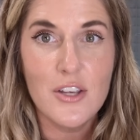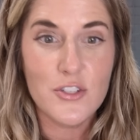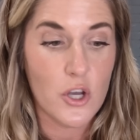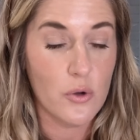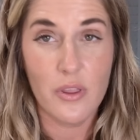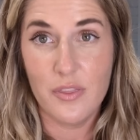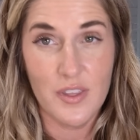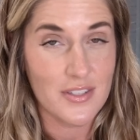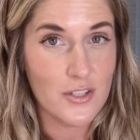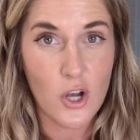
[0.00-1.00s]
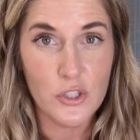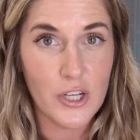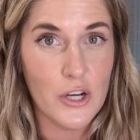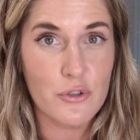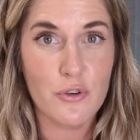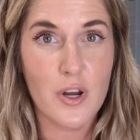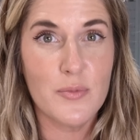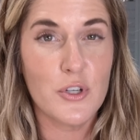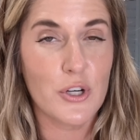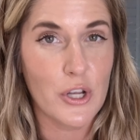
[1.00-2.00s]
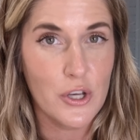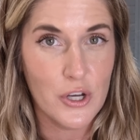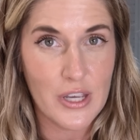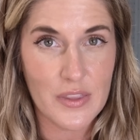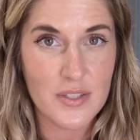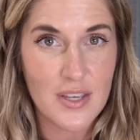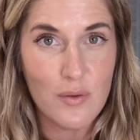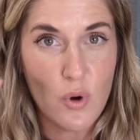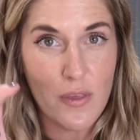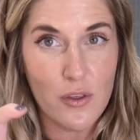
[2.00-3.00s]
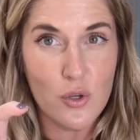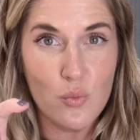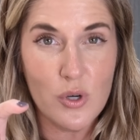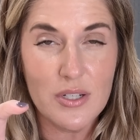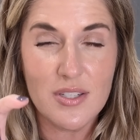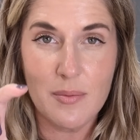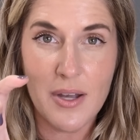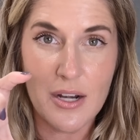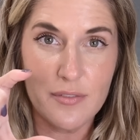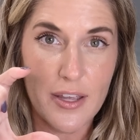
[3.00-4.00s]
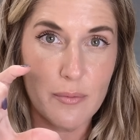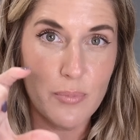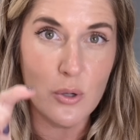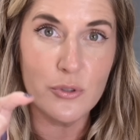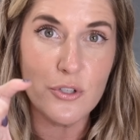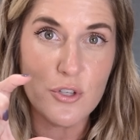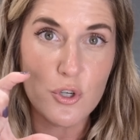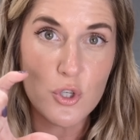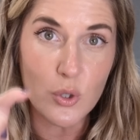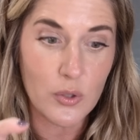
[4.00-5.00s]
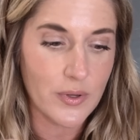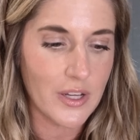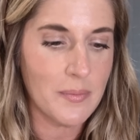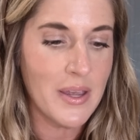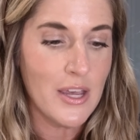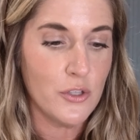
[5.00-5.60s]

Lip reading: So this is called country ribs. You're gonna cook it the same way that you would some kind of like boneless short rib.